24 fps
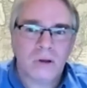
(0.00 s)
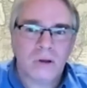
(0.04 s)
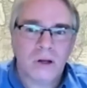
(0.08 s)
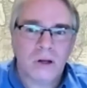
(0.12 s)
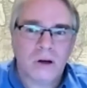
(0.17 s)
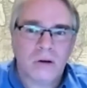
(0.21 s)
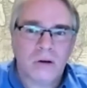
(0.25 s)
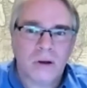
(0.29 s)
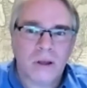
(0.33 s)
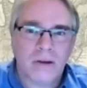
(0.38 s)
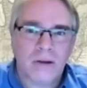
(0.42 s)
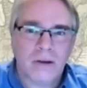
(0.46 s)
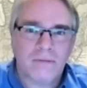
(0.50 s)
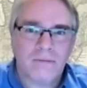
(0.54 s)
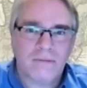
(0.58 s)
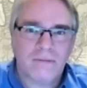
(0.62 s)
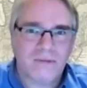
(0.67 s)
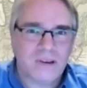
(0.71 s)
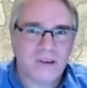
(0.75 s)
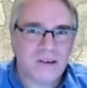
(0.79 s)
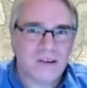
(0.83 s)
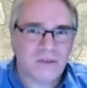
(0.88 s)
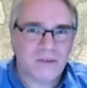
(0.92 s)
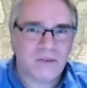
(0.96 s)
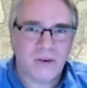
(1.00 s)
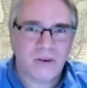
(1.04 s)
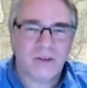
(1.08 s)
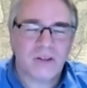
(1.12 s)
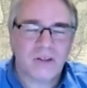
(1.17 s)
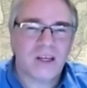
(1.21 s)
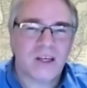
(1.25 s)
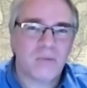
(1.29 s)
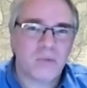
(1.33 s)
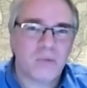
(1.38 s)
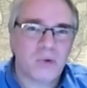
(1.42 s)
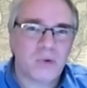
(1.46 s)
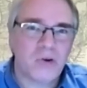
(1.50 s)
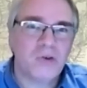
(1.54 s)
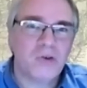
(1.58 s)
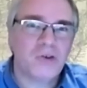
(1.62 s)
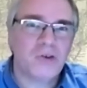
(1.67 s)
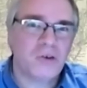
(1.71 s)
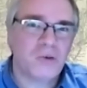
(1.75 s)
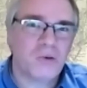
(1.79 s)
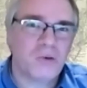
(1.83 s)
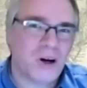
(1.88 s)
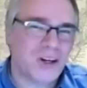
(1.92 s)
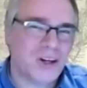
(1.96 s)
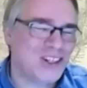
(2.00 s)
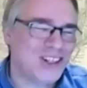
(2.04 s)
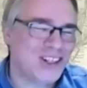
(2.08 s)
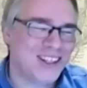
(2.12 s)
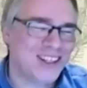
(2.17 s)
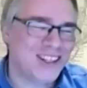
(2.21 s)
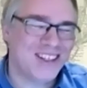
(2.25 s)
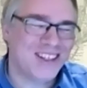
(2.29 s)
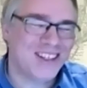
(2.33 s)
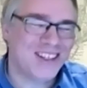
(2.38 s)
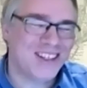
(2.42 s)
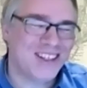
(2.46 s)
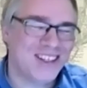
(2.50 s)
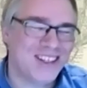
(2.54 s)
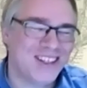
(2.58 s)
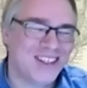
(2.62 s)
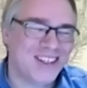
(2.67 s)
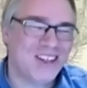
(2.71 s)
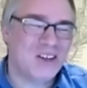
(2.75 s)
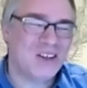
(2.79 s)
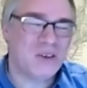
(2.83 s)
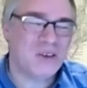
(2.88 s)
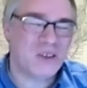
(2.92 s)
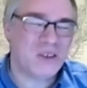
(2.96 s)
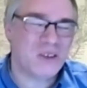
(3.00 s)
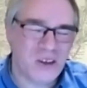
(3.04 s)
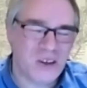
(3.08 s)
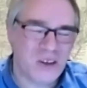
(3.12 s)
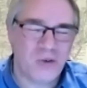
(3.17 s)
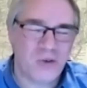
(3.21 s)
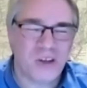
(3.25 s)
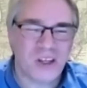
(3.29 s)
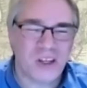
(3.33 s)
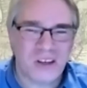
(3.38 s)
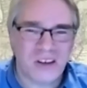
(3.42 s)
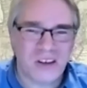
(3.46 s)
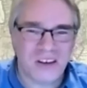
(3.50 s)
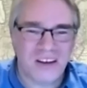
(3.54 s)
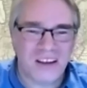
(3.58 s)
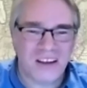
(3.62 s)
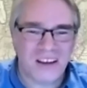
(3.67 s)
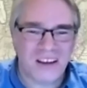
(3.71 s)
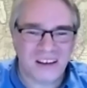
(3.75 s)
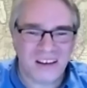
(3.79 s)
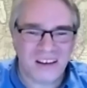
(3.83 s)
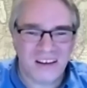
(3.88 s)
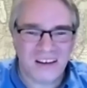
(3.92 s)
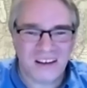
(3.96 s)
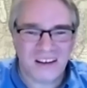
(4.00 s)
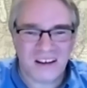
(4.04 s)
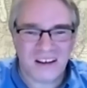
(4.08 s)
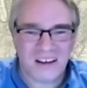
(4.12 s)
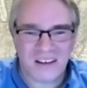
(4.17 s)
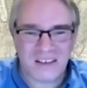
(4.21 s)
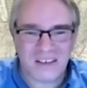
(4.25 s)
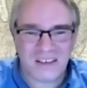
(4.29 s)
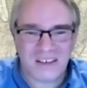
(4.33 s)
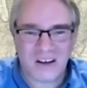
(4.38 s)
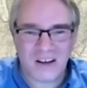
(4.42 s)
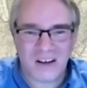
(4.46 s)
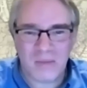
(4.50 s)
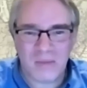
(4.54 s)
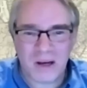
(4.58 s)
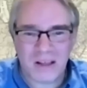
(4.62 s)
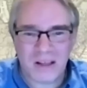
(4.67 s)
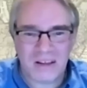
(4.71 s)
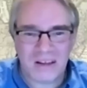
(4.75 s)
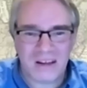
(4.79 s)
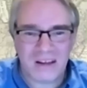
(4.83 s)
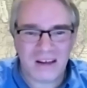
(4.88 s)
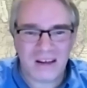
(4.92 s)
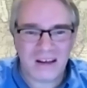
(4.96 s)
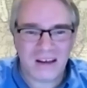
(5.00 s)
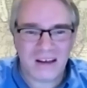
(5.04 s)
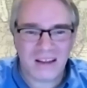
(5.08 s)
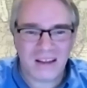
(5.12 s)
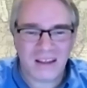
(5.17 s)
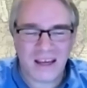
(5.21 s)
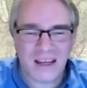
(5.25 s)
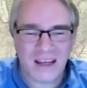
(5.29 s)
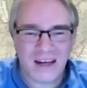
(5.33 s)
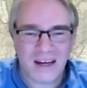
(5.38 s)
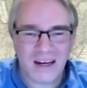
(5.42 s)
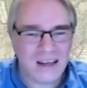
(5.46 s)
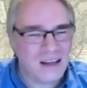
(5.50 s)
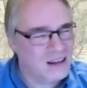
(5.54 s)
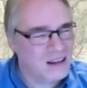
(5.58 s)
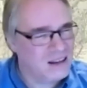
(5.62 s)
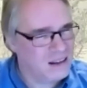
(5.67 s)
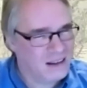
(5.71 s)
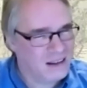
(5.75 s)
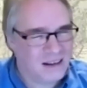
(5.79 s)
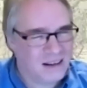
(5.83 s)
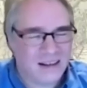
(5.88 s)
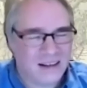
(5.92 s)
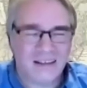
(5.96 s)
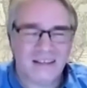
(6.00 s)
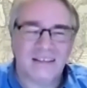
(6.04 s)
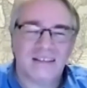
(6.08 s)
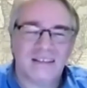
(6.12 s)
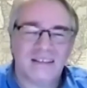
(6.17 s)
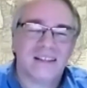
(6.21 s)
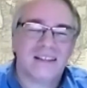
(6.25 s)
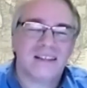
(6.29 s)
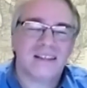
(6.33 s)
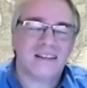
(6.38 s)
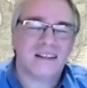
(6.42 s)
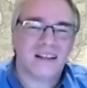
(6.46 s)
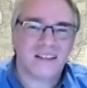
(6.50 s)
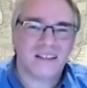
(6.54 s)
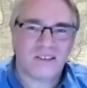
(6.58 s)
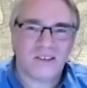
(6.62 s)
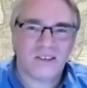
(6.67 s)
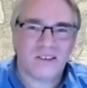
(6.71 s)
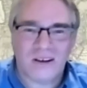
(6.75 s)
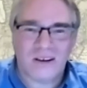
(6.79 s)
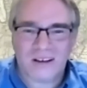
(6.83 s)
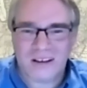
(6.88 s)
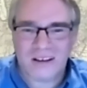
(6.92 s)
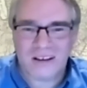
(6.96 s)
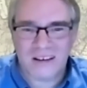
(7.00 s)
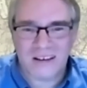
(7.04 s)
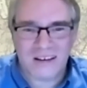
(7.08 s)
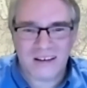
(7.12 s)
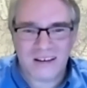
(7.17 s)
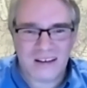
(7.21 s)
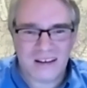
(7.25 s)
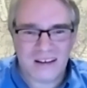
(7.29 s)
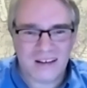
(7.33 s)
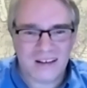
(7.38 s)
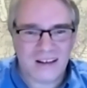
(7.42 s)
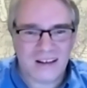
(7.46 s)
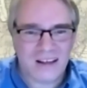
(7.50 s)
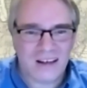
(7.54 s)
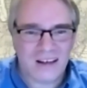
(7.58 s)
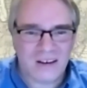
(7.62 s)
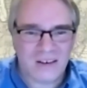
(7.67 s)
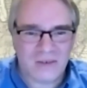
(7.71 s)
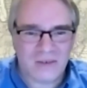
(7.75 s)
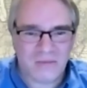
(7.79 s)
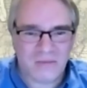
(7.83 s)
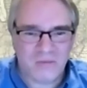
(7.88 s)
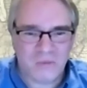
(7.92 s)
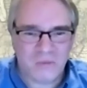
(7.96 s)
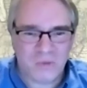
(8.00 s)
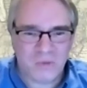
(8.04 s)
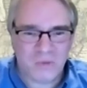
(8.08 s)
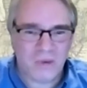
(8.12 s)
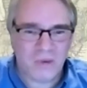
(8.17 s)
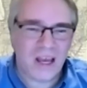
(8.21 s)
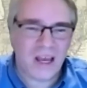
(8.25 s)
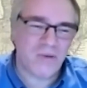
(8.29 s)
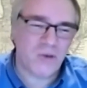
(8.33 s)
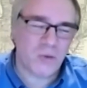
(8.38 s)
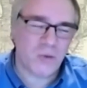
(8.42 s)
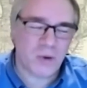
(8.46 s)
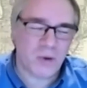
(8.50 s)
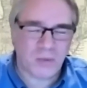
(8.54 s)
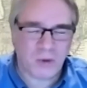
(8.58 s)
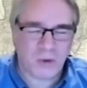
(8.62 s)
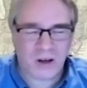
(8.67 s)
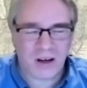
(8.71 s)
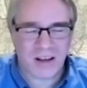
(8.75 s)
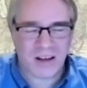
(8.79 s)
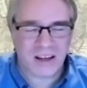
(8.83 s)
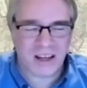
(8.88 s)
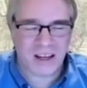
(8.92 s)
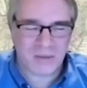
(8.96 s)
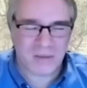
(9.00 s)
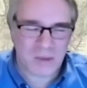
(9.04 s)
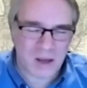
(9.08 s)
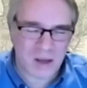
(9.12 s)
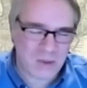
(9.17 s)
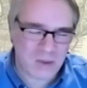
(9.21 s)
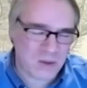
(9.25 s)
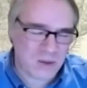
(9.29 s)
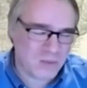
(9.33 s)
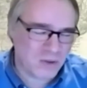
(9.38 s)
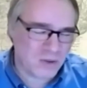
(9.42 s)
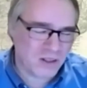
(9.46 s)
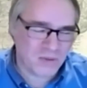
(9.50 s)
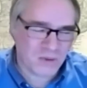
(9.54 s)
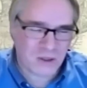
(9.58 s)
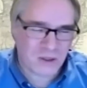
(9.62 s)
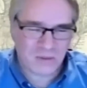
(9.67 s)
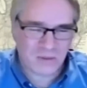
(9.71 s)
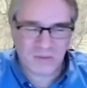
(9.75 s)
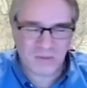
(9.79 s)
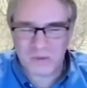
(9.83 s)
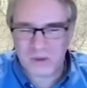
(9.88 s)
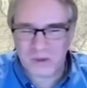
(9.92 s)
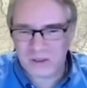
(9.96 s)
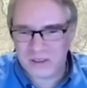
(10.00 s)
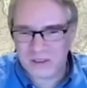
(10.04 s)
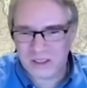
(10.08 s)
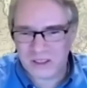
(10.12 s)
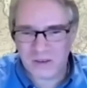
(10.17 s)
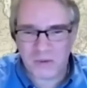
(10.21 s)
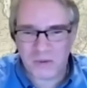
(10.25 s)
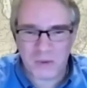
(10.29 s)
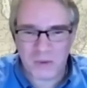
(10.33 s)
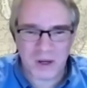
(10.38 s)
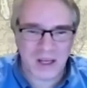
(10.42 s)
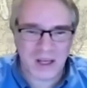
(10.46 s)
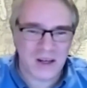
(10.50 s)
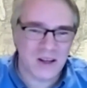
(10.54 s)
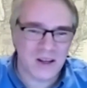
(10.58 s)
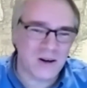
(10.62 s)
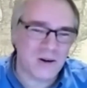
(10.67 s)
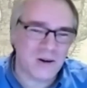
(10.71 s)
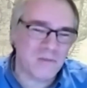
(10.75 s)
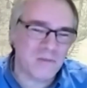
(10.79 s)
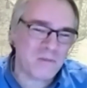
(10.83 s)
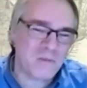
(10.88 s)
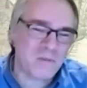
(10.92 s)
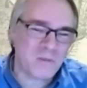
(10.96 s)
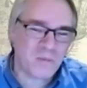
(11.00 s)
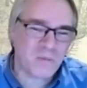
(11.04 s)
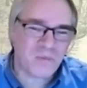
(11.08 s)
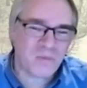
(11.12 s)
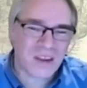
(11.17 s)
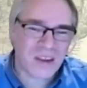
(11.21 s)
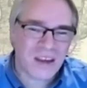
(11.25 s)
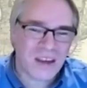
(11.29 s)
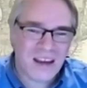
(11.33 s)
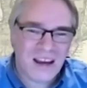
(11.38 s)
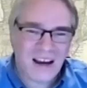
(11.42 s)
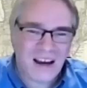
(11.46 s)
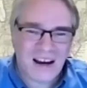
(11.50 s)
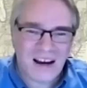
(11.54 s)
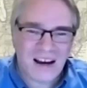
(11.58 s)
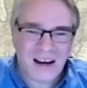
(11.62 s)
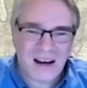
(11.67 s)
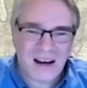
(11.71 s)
So if there's a producer watching this who is interested in talking about that, let's talk and have your people contact my people, and we'll see what we can do.